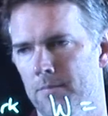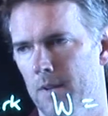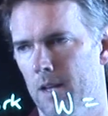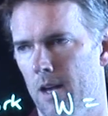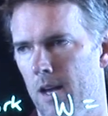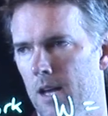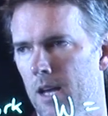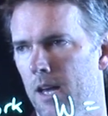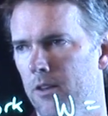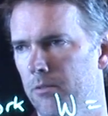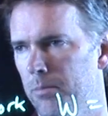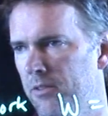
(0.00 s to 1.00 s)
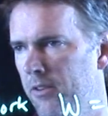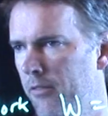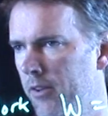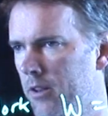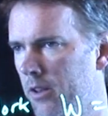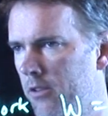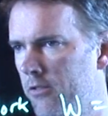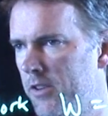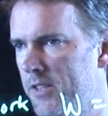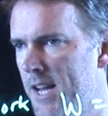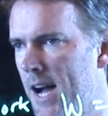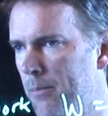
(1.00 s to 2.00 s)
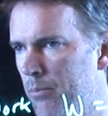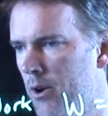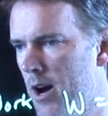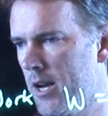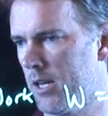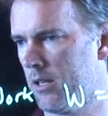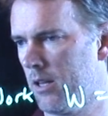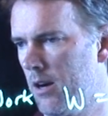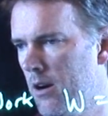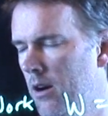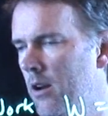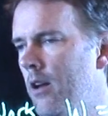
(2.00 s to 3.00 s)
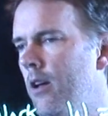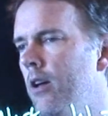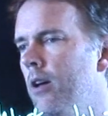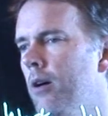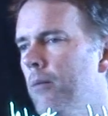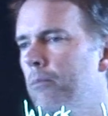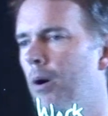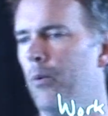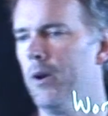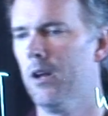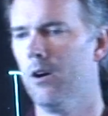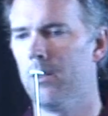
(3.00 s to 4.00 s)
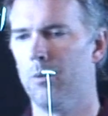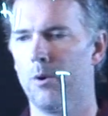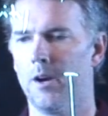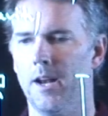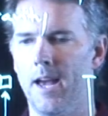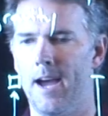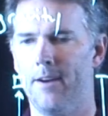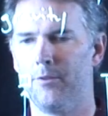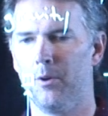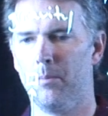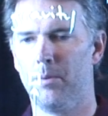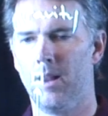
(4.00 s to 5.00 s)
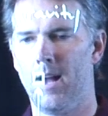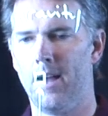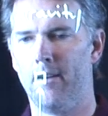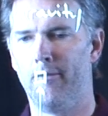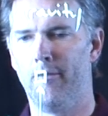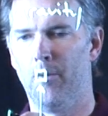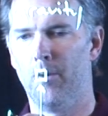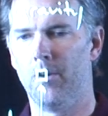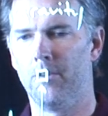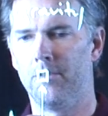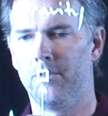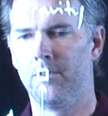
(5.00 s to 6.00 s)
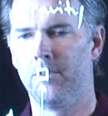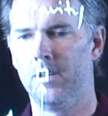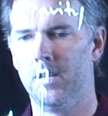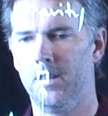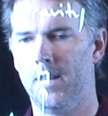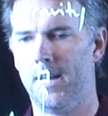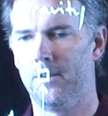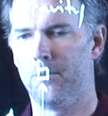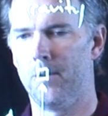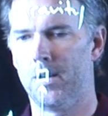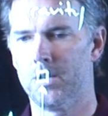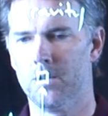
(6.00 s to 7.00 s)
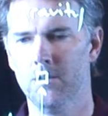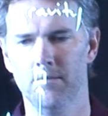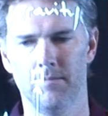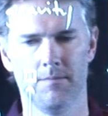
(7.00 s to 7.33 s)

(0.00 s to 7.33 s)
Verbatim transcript: Okay, and specifically there's a dot product there. But we know that we're going to have to apply a force in that direction.